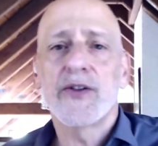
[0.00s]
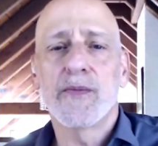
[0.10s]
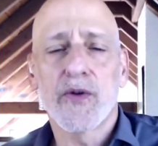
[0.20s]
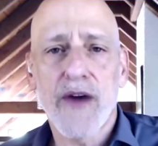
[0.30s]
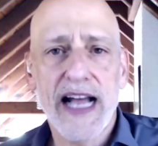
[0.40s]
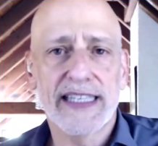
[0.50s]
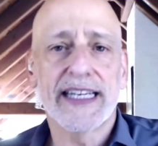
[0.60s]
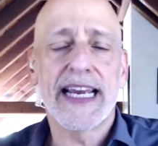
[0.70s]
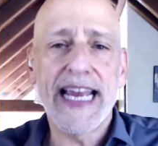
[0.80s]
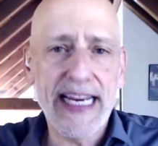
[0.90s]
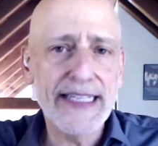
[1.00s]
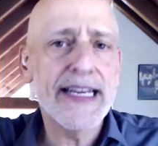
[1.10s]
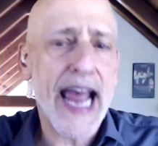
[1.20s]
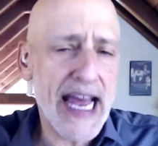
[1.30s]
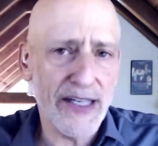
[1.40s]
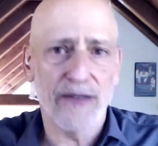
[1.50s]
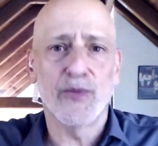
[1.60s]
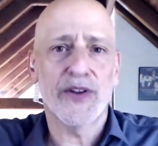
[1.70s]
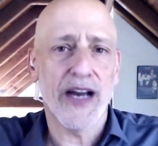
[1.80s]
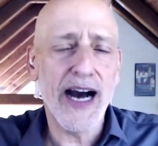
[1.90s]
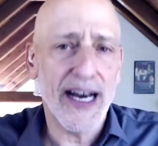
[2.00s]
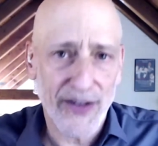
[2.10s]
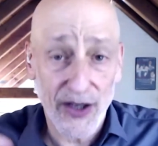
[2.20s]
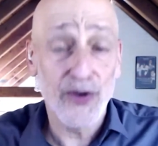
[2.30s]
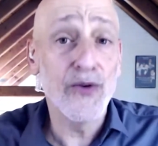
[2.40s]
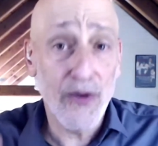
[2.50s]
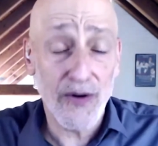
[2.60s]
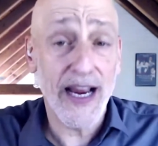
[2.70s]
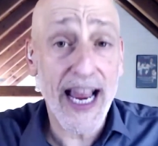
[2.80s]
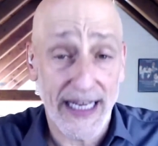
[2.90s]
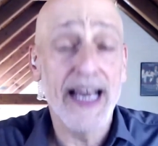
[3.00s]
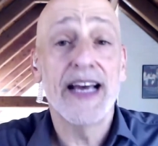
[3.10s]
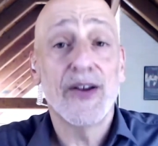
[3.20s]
the morality in tandem with God, that you create